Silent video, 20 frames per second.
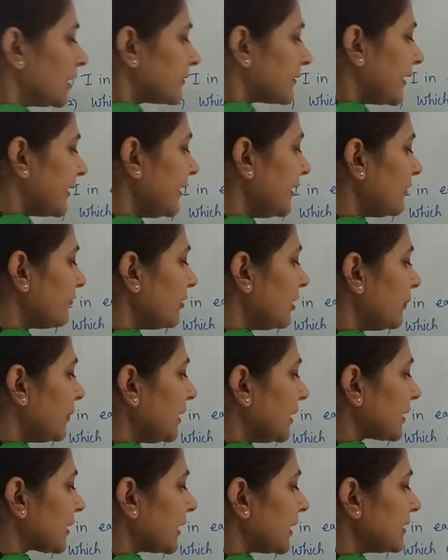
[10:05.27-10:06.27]
then it will
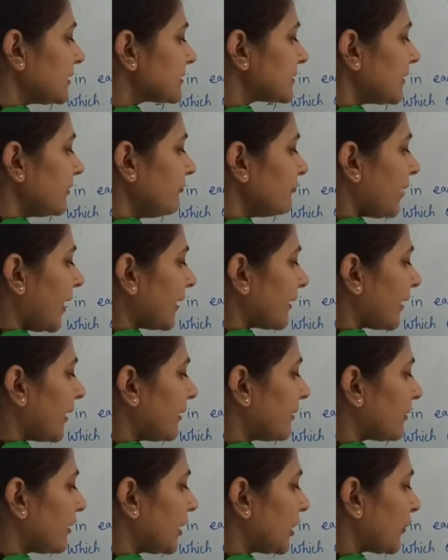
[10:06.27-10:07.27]
be again same
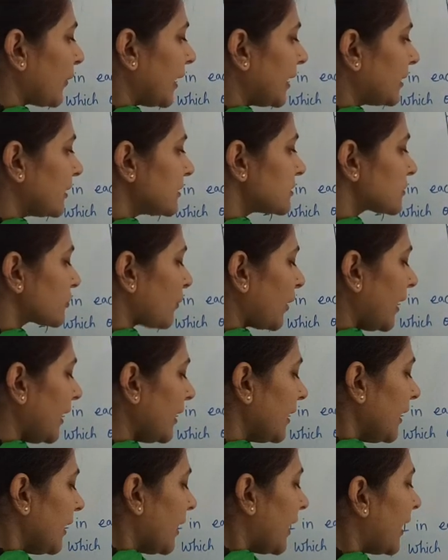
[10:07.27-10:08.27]
120
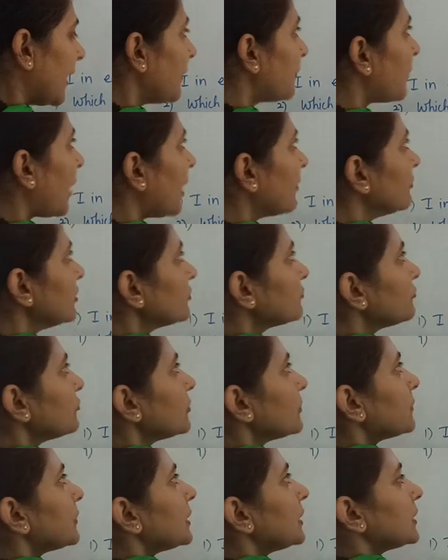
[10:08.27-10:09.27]
square, and power
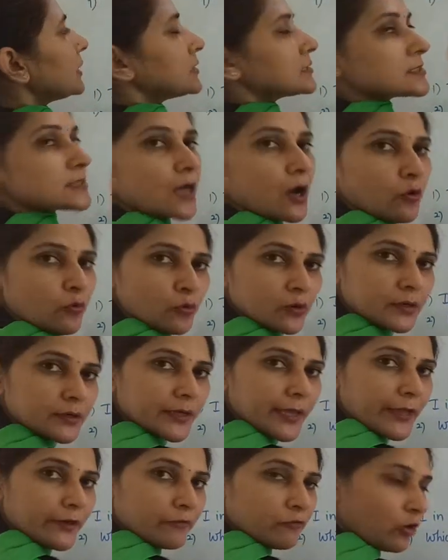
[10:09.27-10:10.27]
for B is now
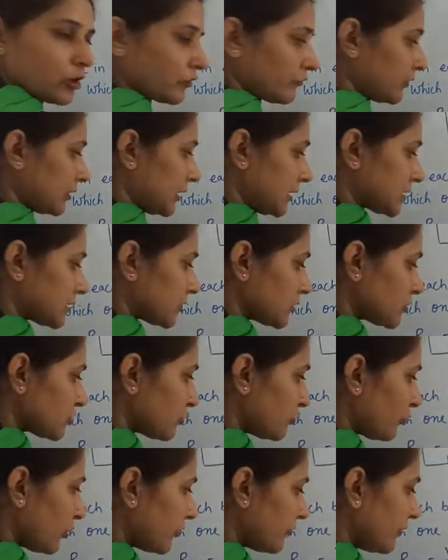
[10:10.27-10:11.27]
10 watt with us.
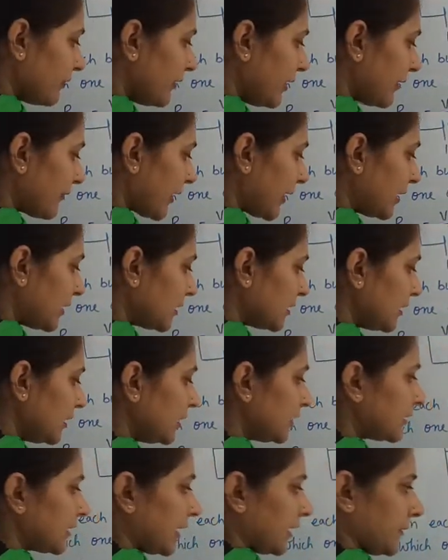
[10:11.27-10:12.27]
So what we will write here,
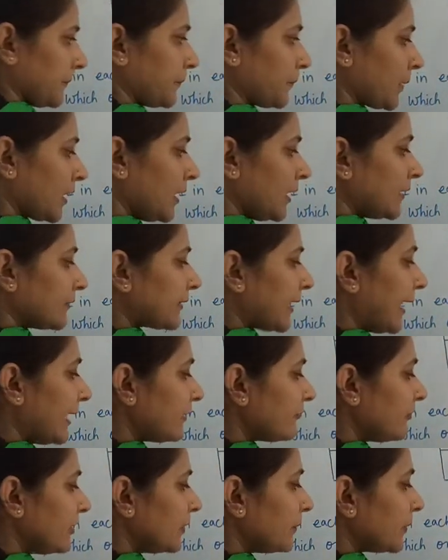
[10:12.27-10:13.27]
10.
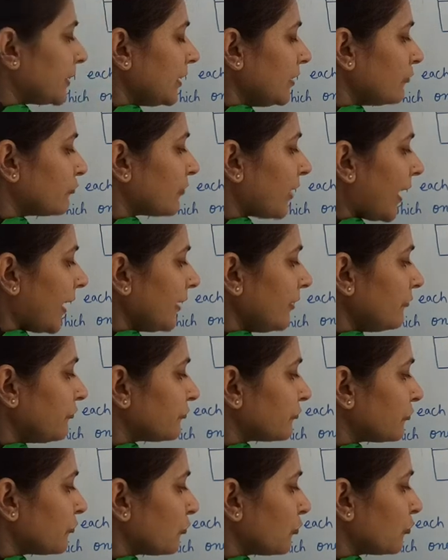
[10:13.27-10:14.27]
That will be
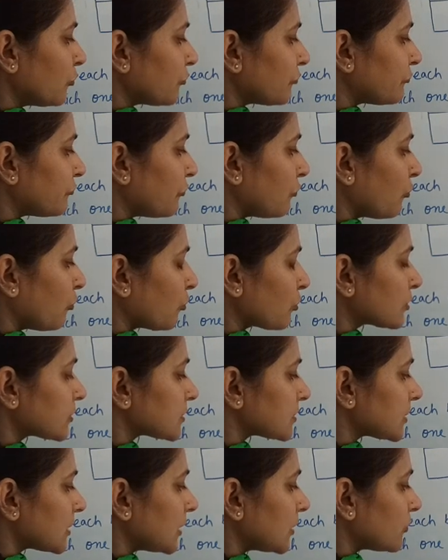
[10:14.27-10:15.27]

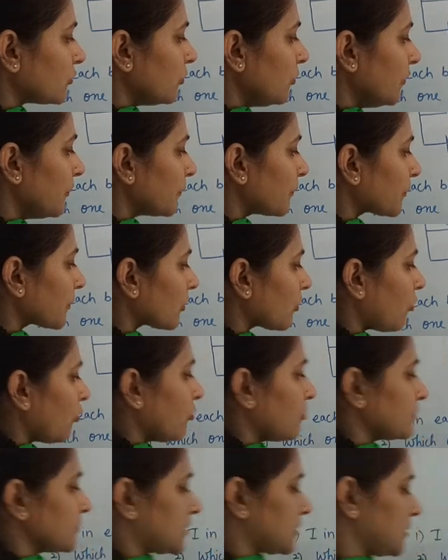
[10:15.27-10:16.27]
1440
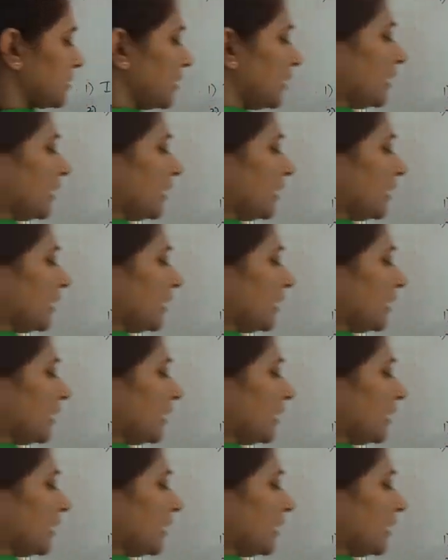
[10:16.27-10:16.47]
ohms.